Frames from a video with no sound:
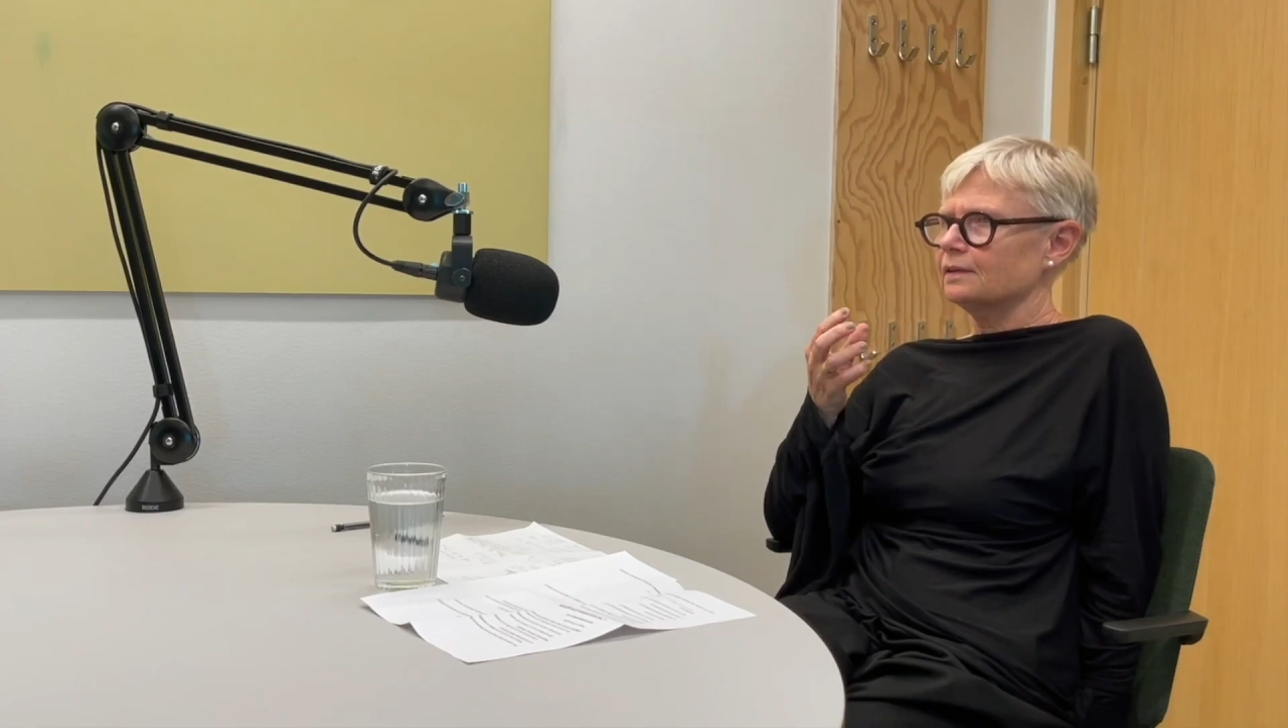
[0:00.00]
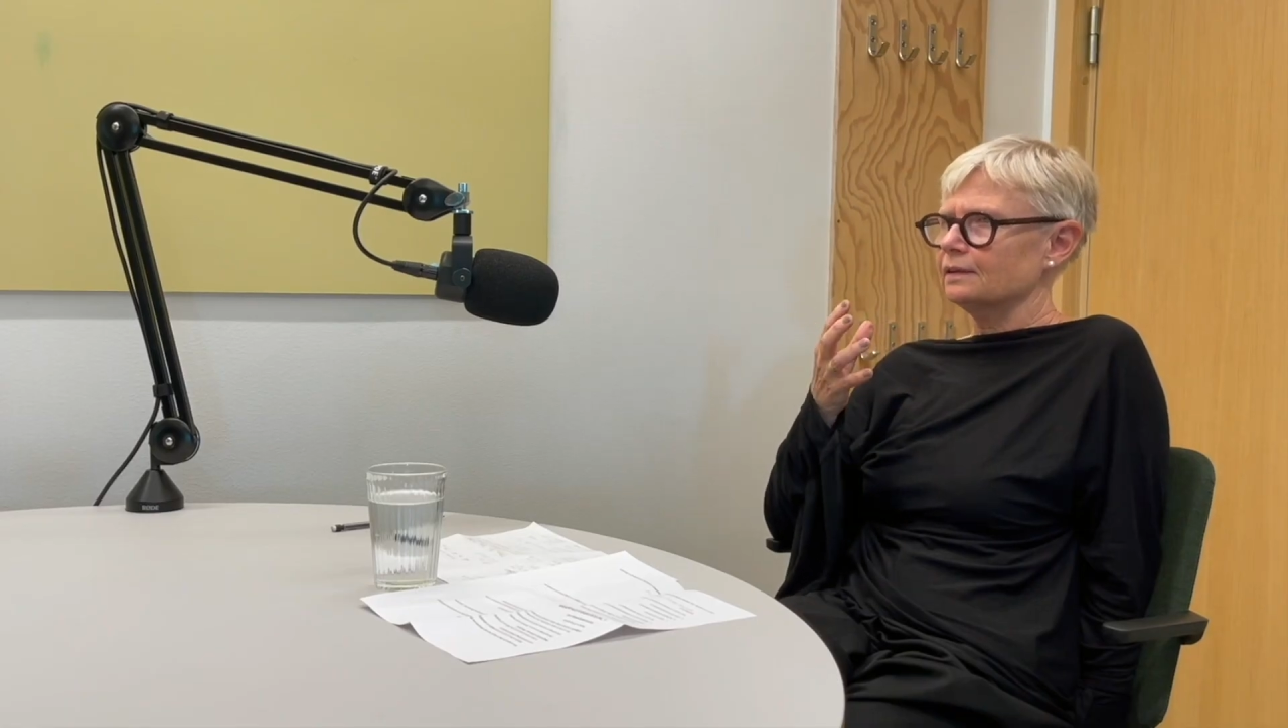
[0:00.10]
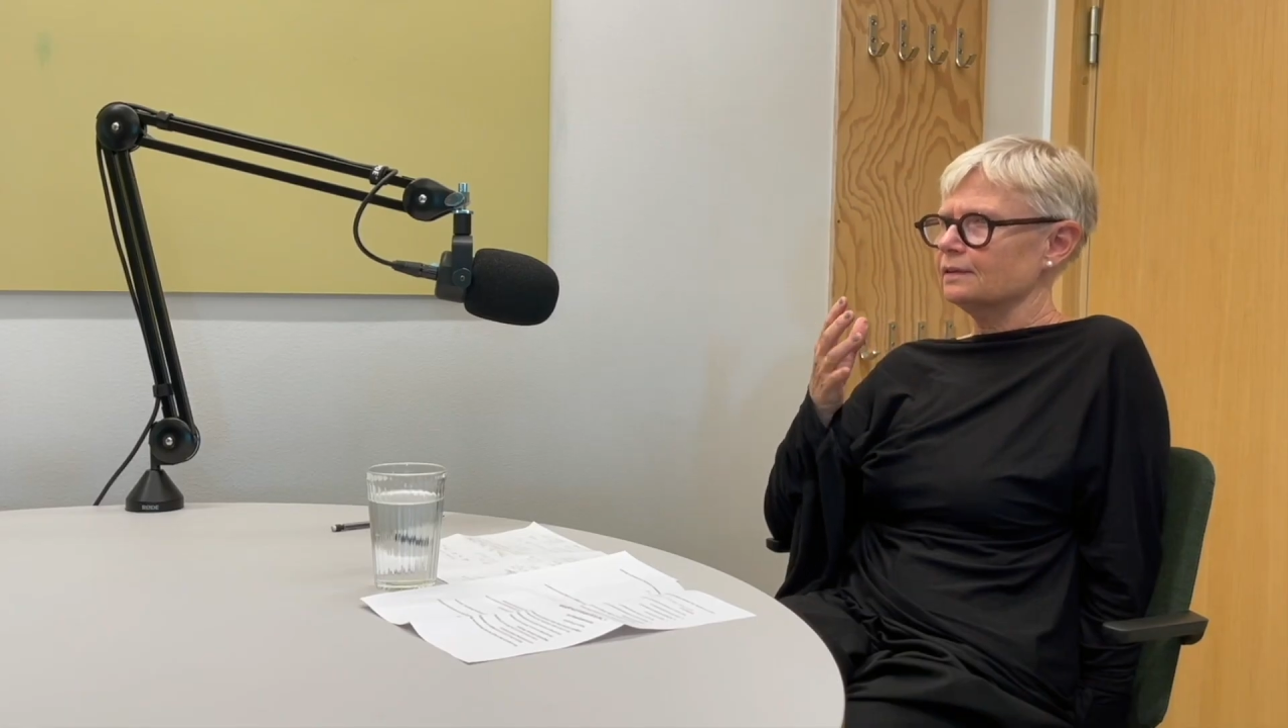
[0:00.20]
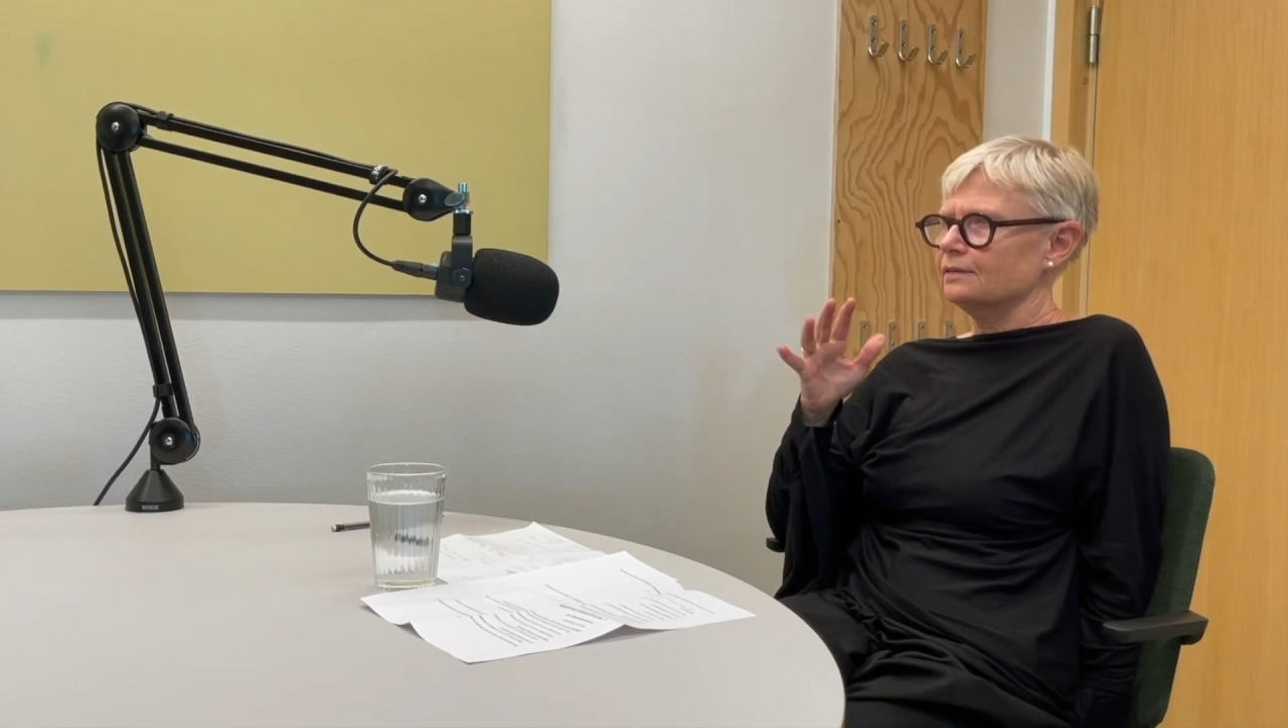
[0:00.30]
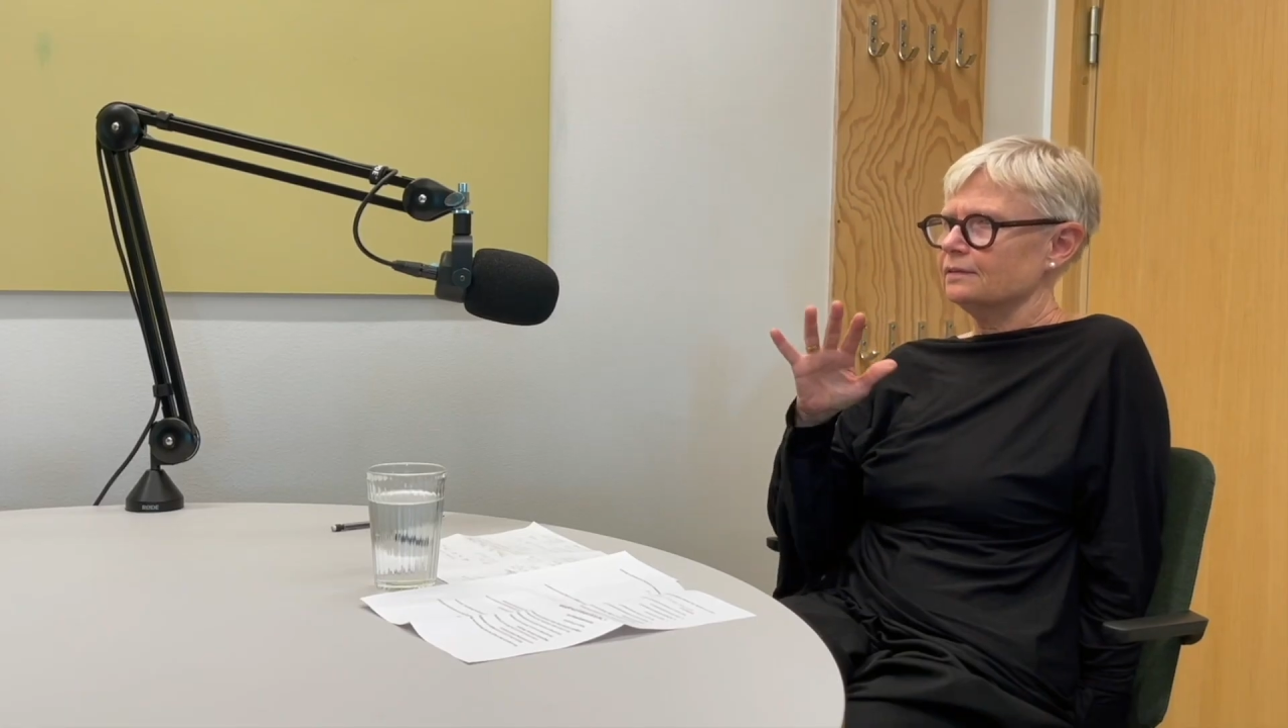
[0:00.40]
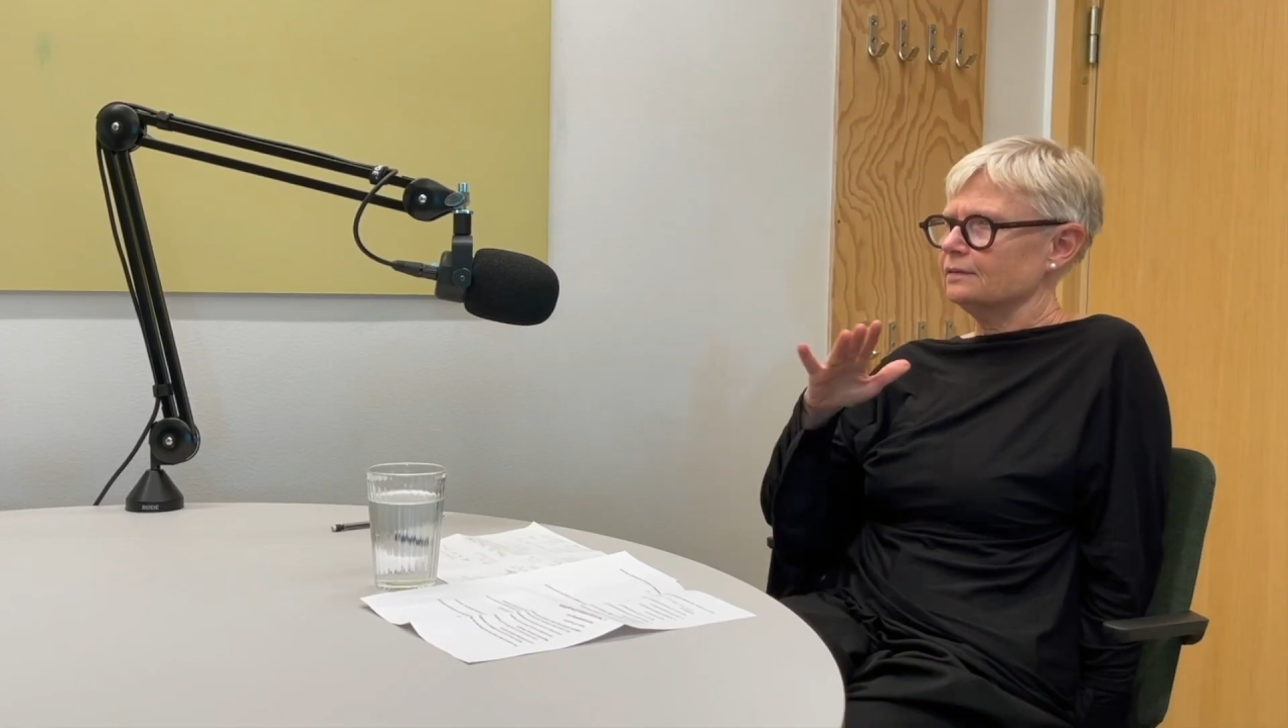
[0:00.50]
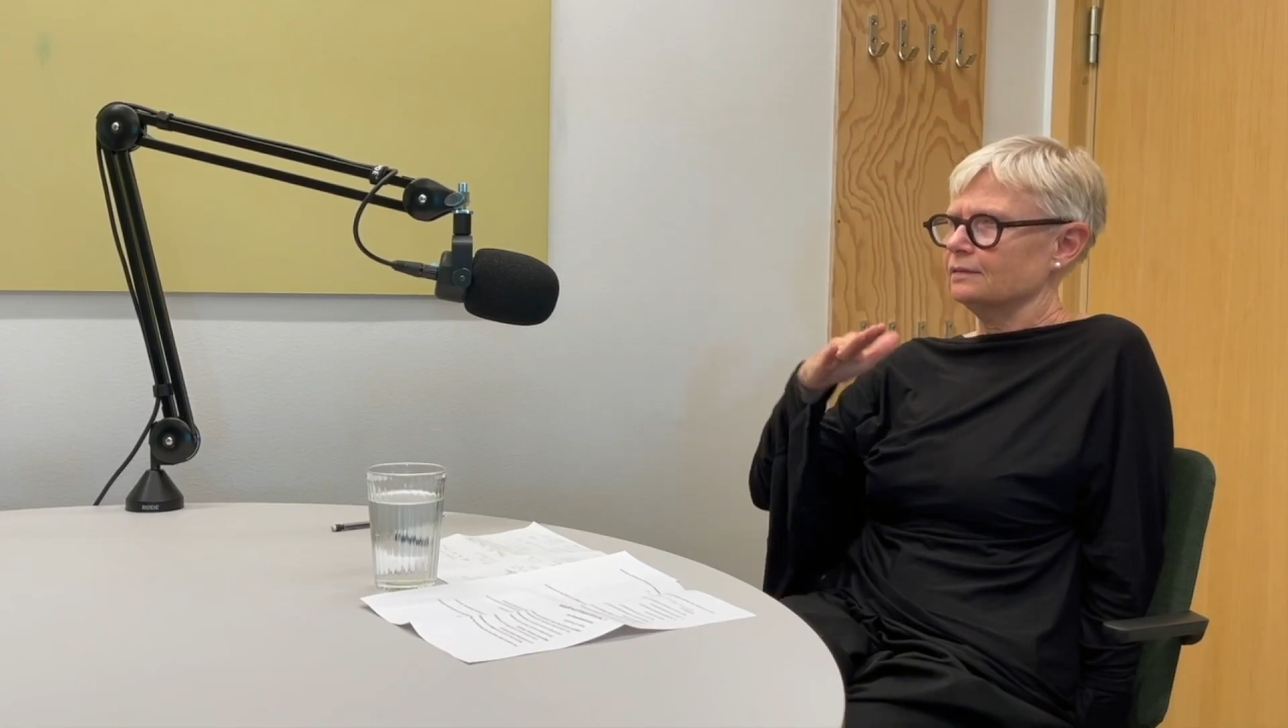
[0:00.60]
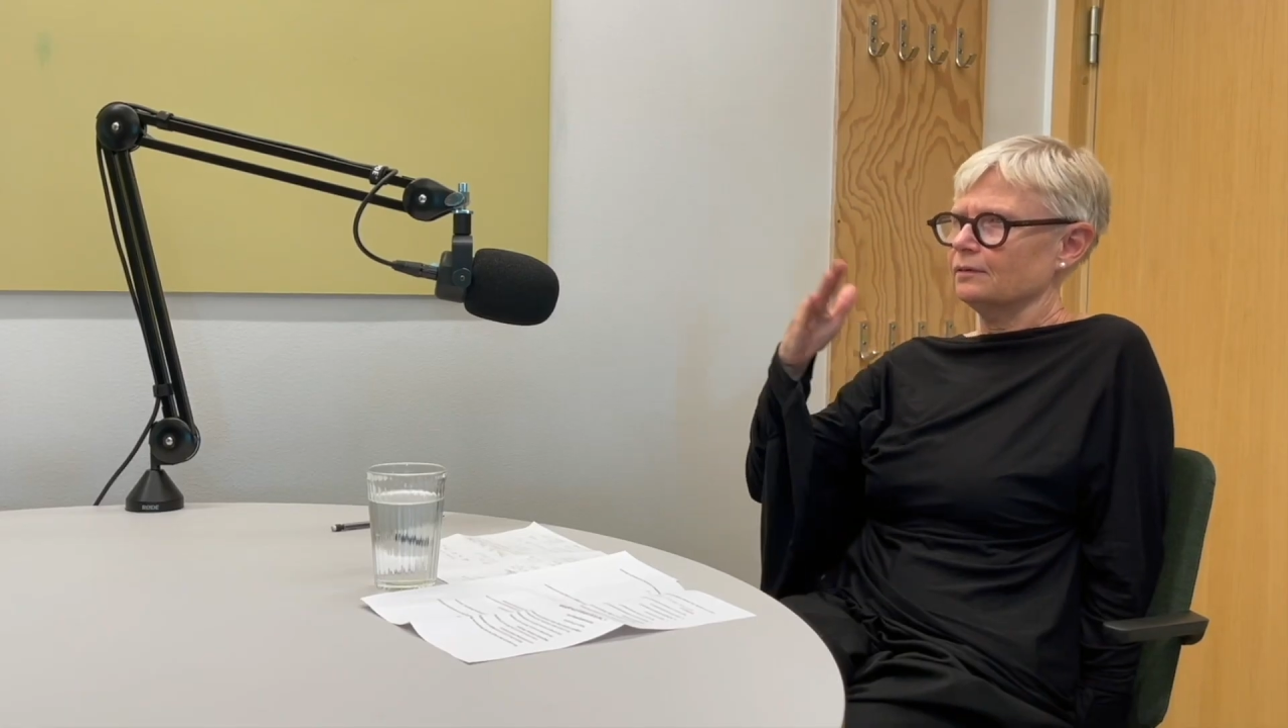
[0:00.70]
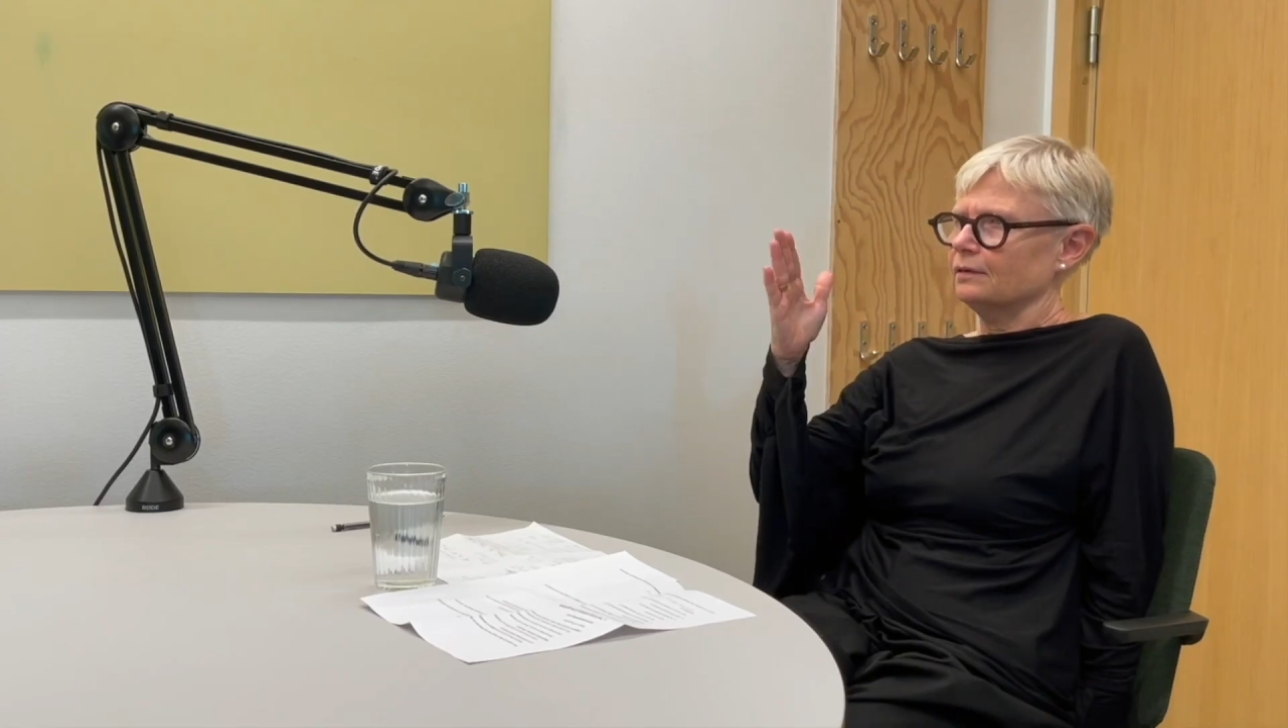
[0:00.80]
and this